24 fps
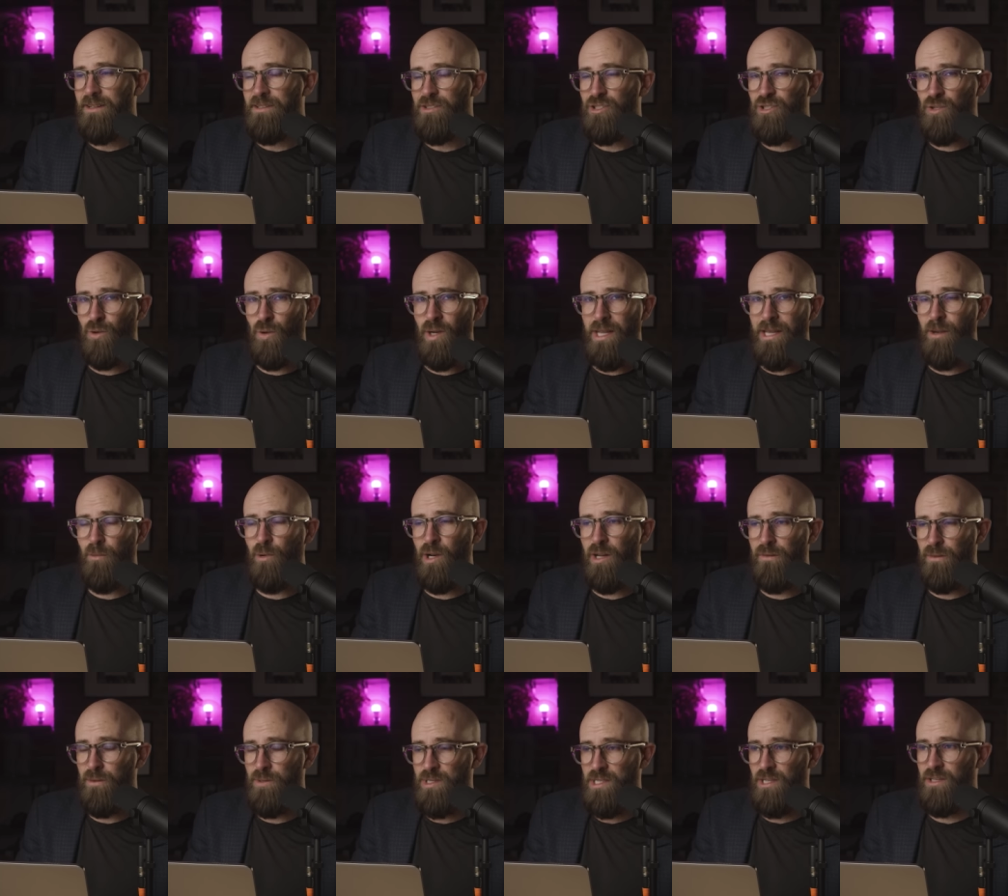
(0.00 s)
Surely it would
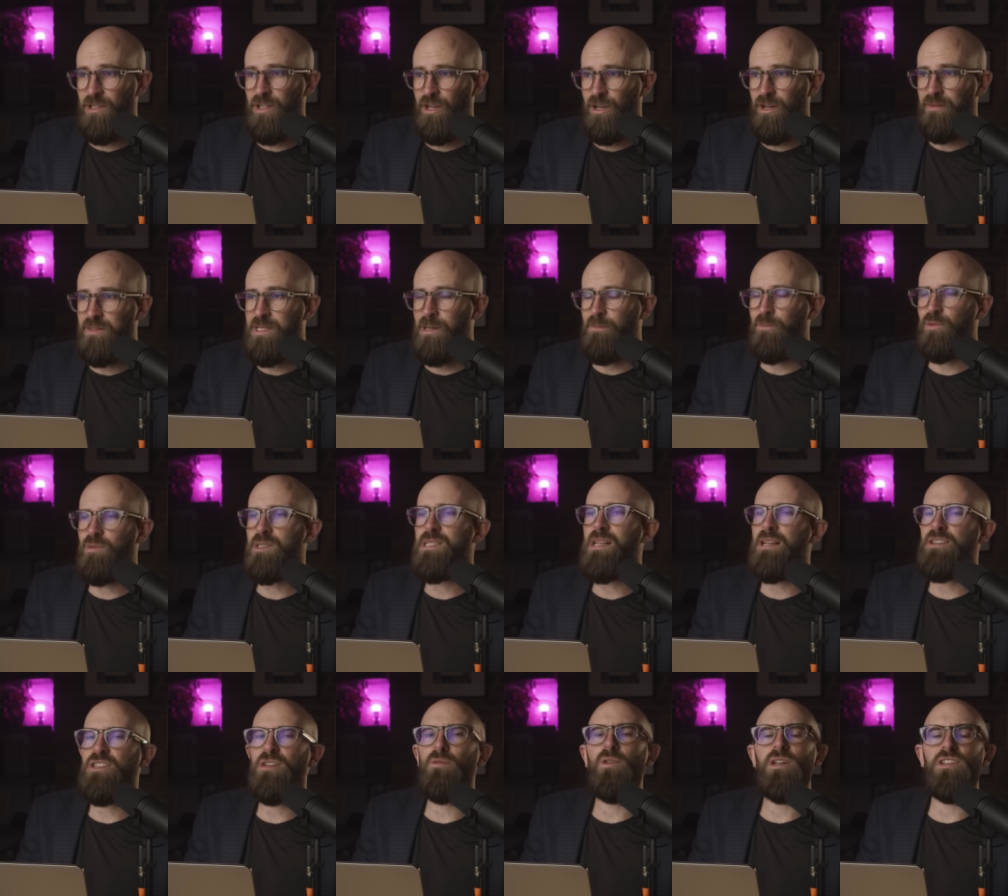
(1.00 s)
if it was a cure. If someone was
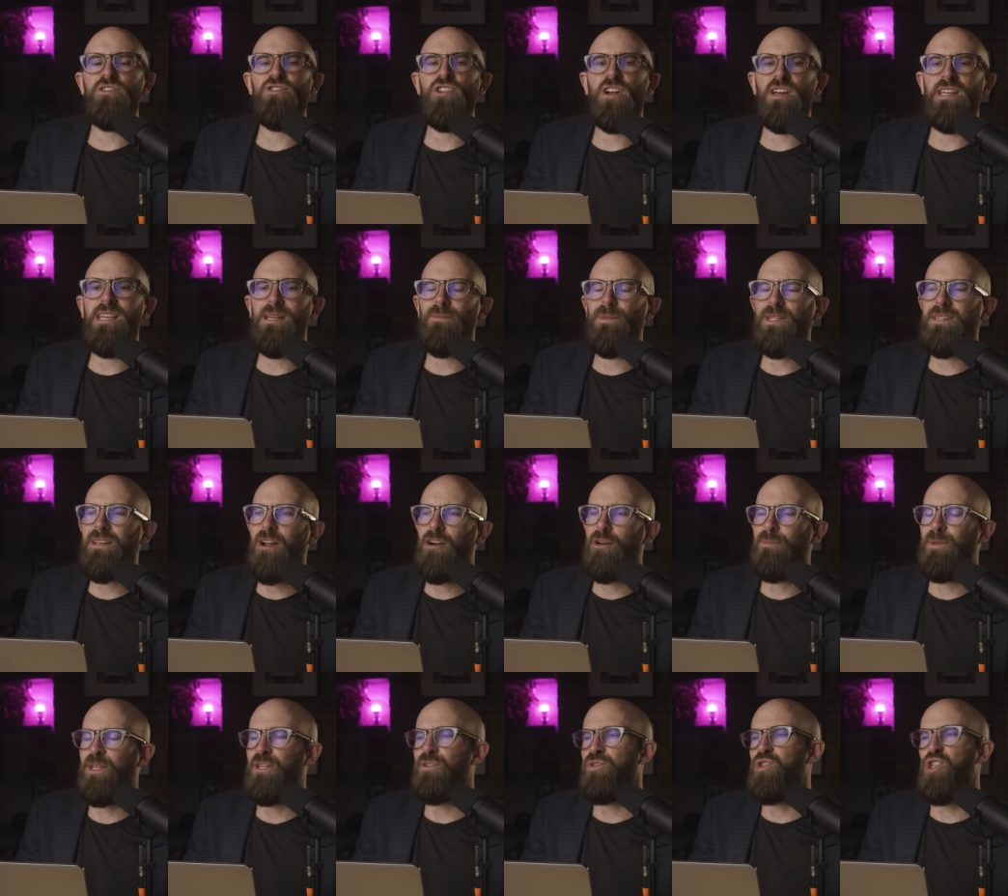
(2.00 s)
like, do you want to try
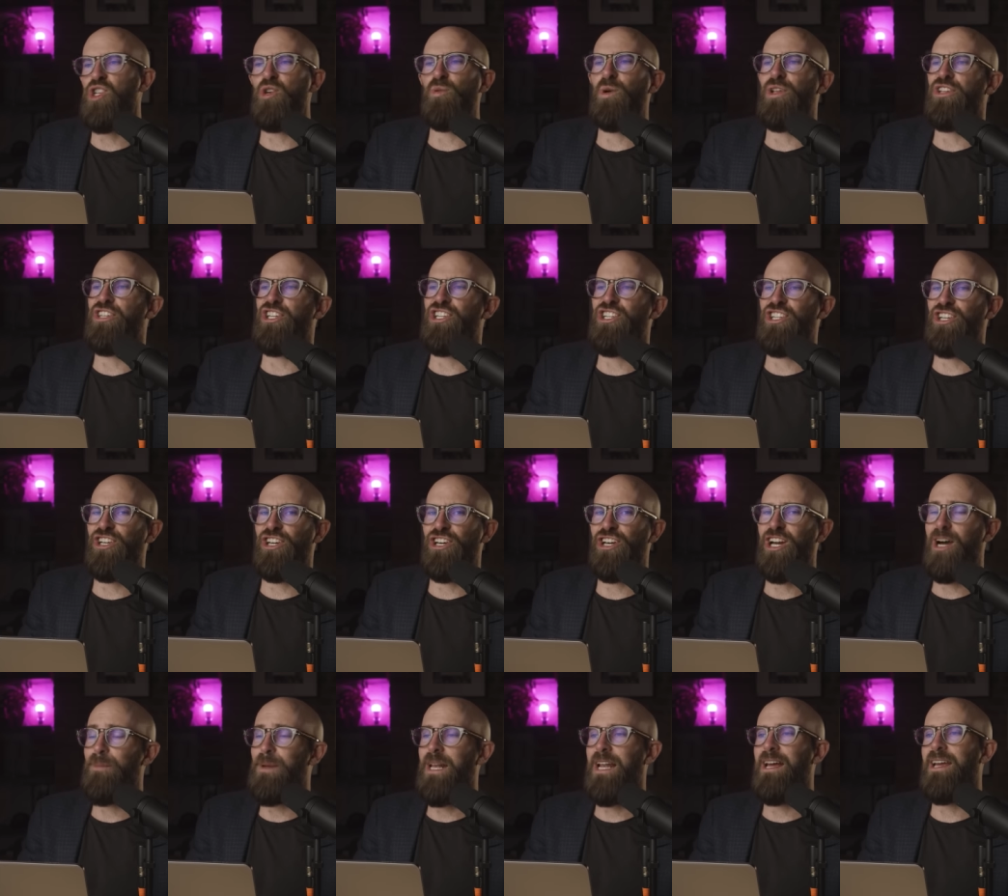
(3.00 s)
chemotherapy or do you want the
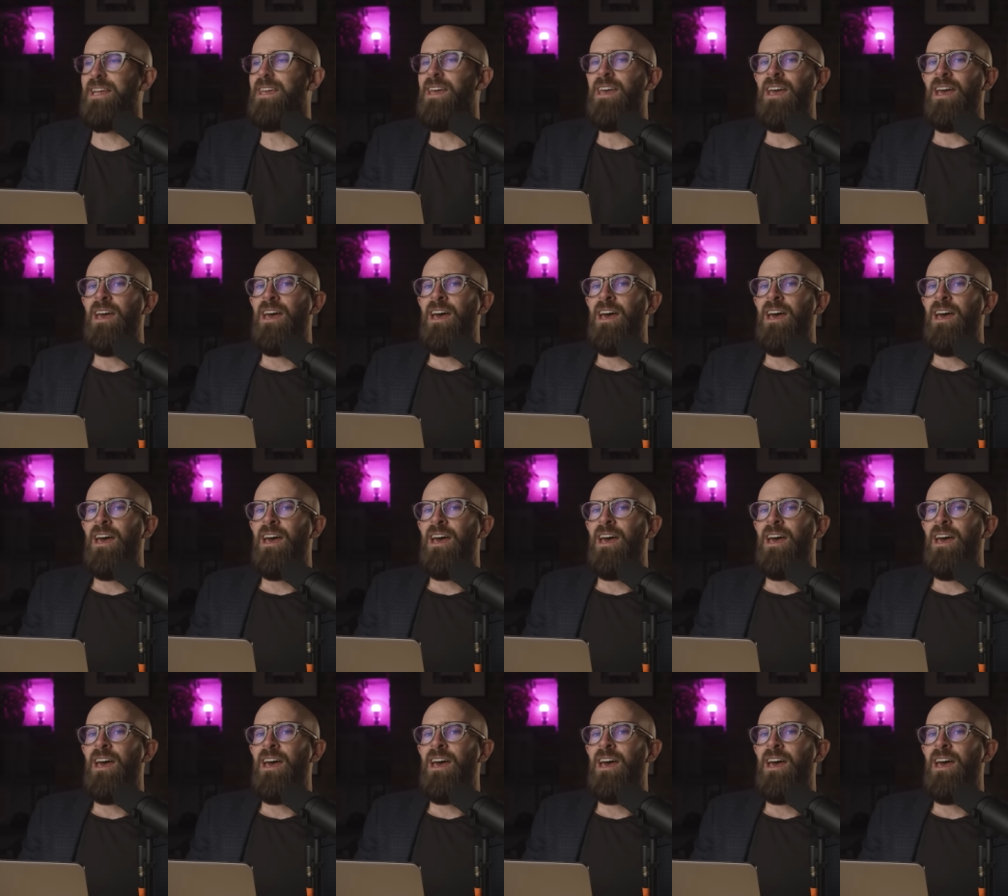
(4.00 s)
cure? I'd be like,